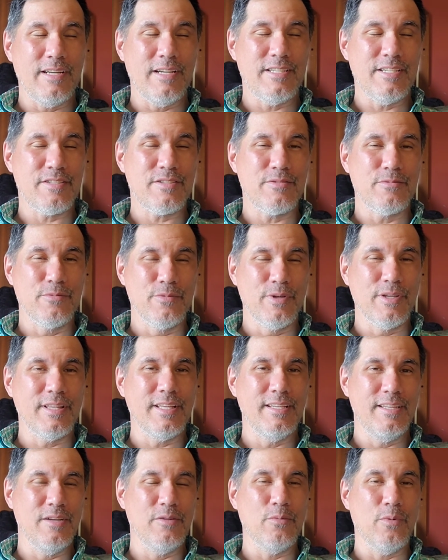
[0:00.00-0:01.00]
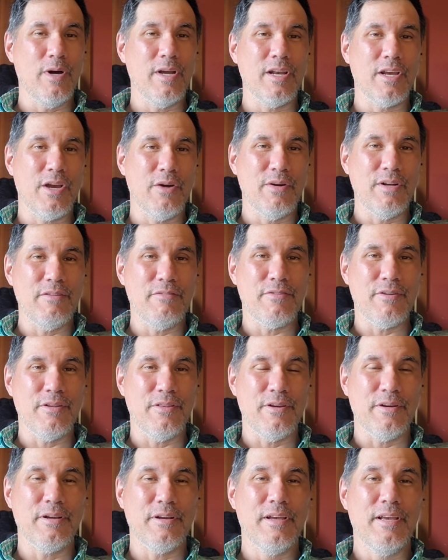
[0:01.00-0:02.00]
just really didn't want to go any
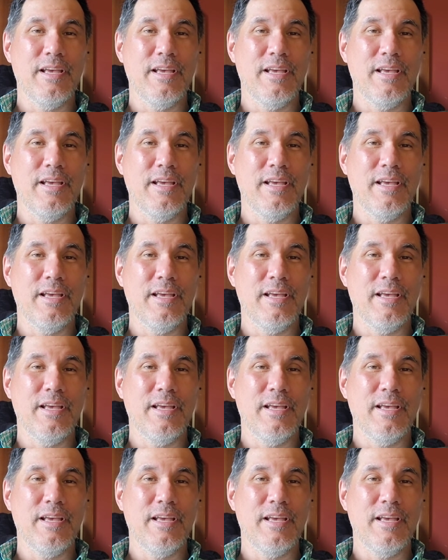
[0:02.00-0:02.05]
further.